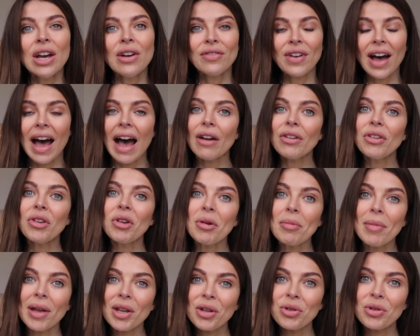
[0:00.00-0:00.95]
for how you
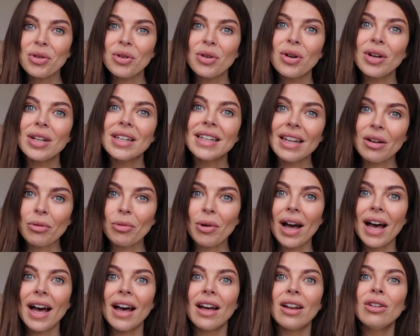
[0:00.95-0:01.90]
can make your
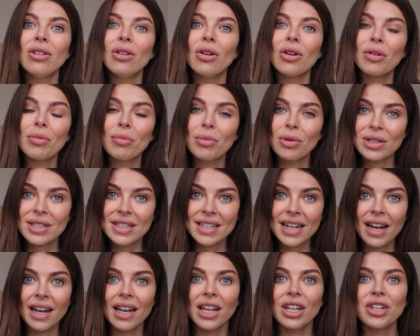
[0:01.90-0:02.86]
knitwear look more
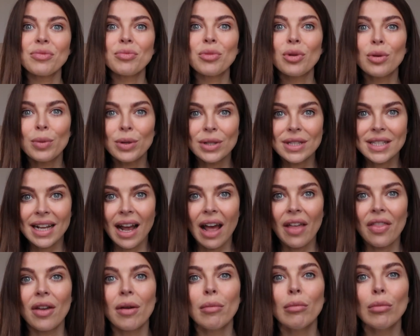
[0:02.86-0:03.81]
stylish, more put
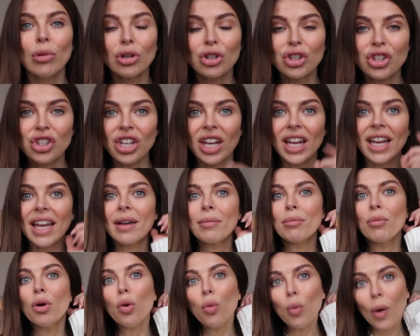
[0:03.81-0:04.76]
together, more chic,
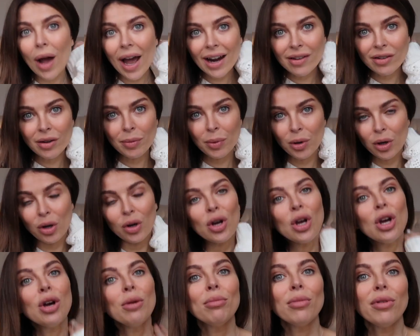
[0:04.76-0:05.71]
more wearable,
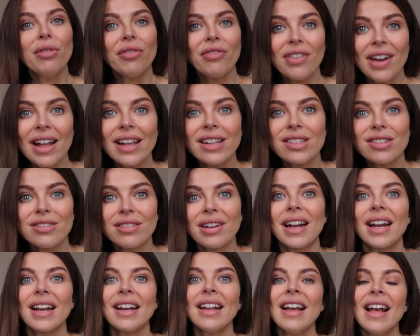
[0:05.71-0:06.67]
more
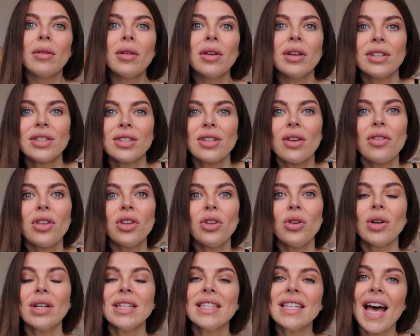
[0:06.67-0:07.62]
flattering, so that
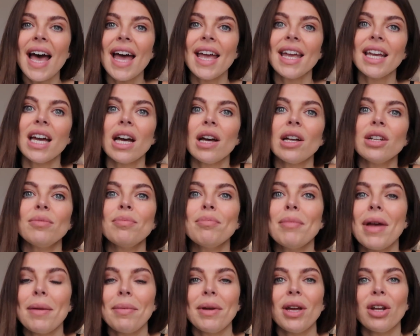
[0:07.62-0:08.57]
you can take
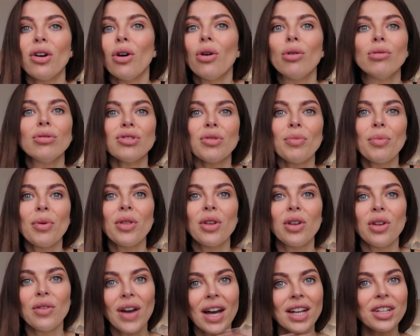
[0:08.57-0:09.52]
maybe an old jumper that
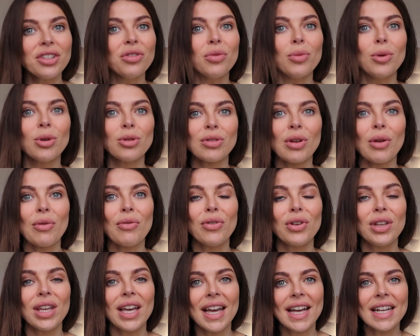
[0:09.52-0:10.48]
you've had in your wardrobe for
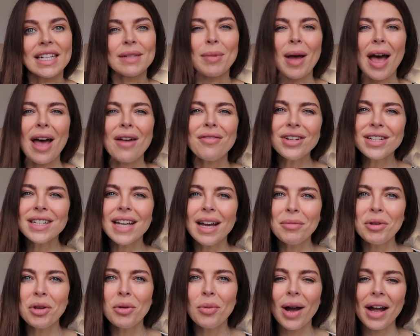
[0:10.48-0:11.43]
years, but every
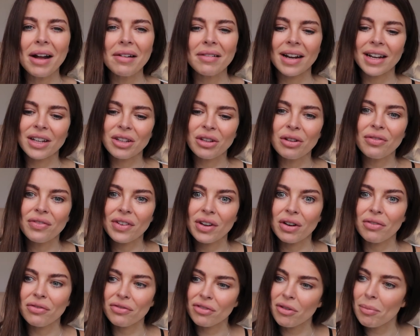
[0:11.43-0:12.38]
time you wear it, you
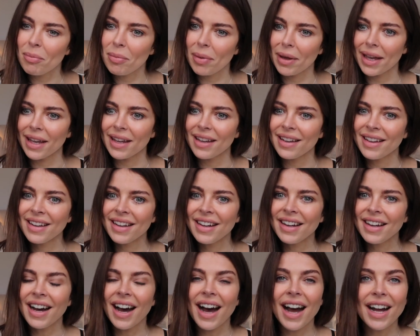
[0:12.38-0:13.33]
feel frumpy.
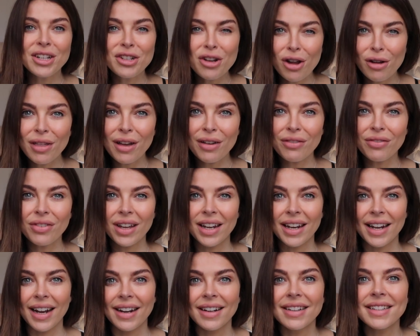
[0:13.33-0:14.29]
I know that
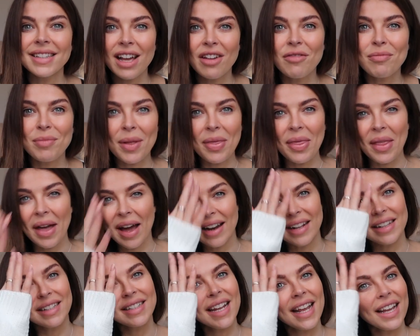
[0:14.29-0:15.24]
feeling because I've been there,
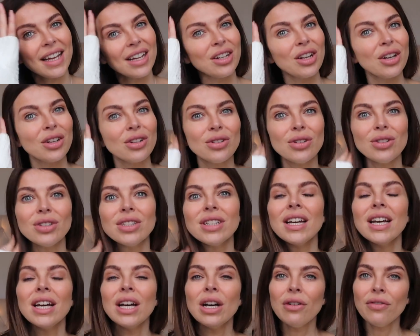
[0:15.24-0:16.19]
and it's taken a good
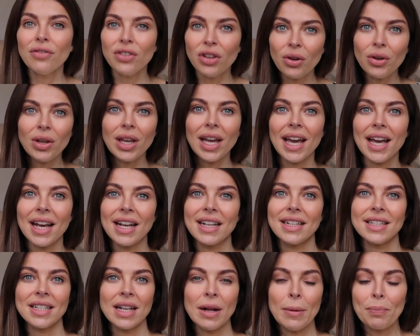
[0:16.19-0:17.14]
few
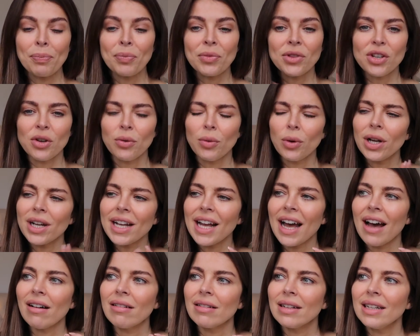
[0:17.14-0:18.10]
years to work
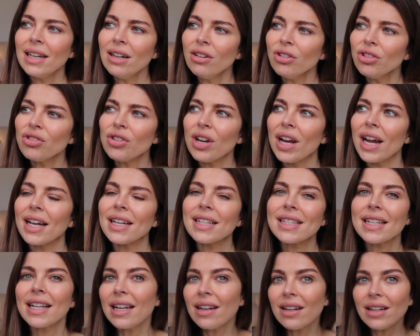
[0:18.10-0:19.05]
out little
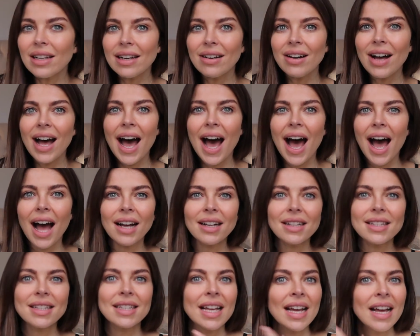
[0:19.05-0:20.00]
tricks, little
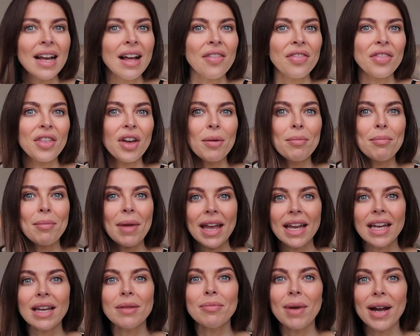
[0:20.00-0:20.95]
hacks that
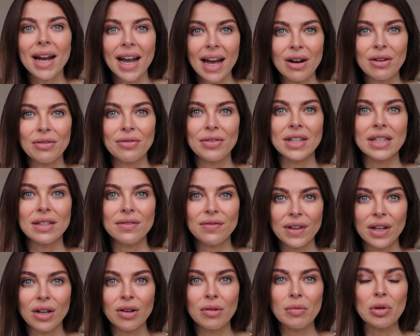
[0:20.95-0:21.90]
make my outfits
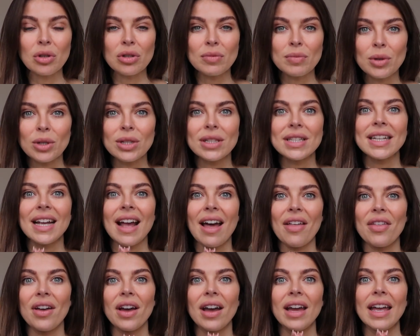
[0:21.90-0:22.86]
feel more put
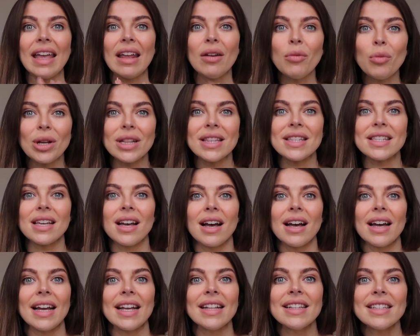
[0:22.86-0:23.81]
together in
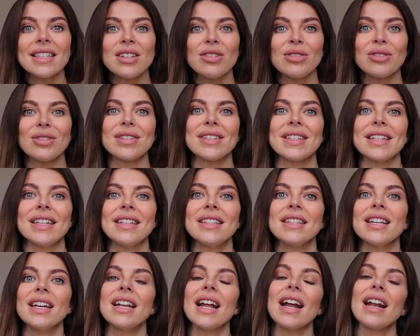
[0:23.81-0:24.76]
winter, in snuggle
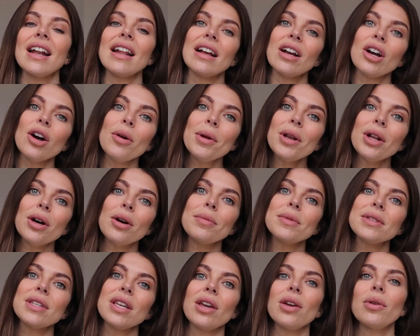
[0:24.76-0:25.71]
season, and coming
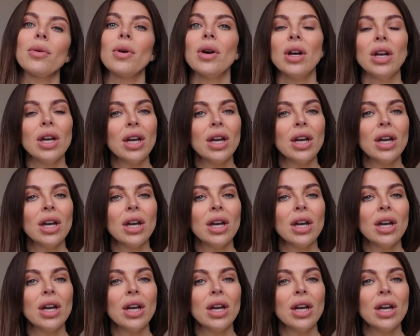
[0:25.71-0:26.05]
up to,